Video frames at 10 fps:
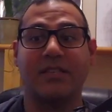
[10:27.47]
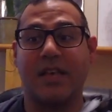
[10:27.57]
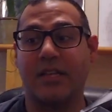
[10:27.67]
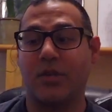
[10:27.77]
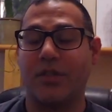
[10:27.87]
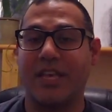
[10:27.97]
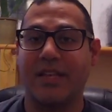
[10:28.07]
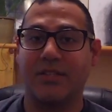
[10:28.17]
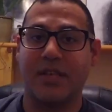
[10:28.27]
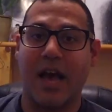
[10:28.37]
says on the
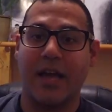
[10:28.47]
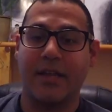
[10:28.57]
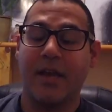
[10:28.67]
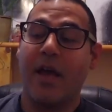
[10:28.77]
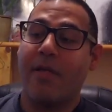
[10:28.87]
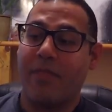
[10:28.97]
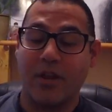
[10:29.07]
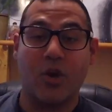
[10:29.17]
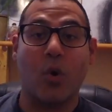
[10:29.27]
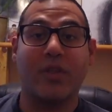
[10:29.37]
inside. Then
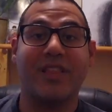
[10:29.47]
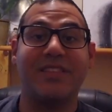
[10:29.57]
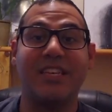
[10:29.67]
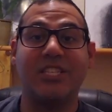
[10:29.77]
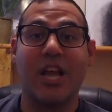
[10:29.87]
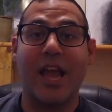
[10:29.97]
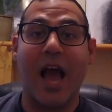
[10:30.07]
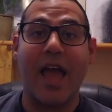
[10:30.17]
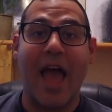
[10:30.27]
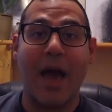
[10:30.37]
go to the DJI
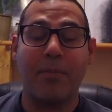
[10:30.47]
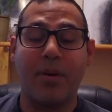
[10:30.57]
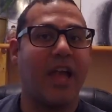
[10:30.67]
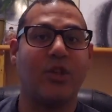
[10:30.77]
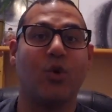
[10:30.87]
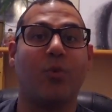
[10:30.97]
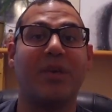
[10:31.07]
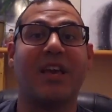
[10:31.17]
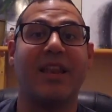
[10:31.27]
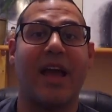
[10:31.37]
app and you'll be
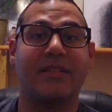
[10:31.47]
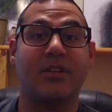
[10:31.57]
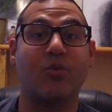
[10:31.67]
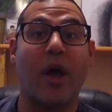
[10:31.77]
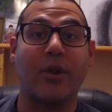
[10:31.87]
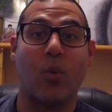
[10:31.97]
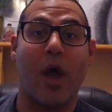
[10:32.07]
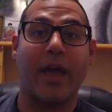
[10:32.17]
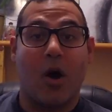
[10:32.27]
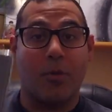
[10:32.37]
connected right
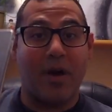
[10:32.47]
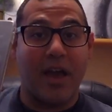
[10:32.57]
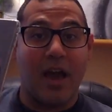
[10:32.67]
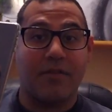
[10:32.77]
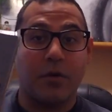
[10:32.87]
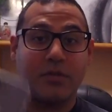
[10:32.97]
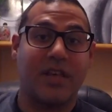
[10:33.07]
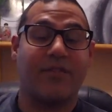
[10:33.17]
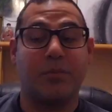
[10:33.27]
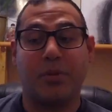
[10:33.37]
away. On my iPhone
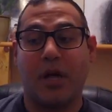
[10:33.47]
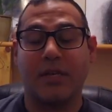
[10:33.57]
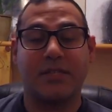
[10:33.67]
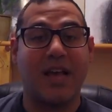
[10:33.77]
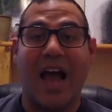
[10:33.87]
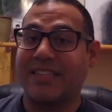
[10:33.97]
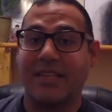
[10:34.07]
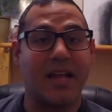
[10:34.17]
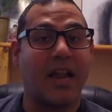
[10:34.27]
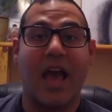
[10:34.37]
7 Plus, I did
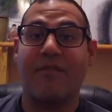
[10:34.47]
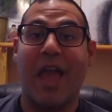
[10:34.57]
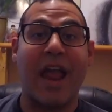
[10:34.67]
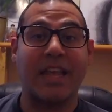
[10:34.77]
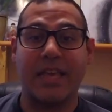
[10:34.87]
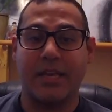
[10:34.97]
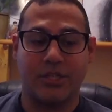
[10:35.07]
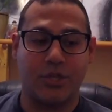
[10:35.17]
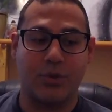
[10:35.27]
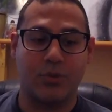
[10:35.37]
not have any
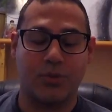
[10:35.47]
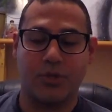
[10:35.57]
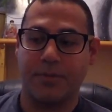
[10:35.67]
issues.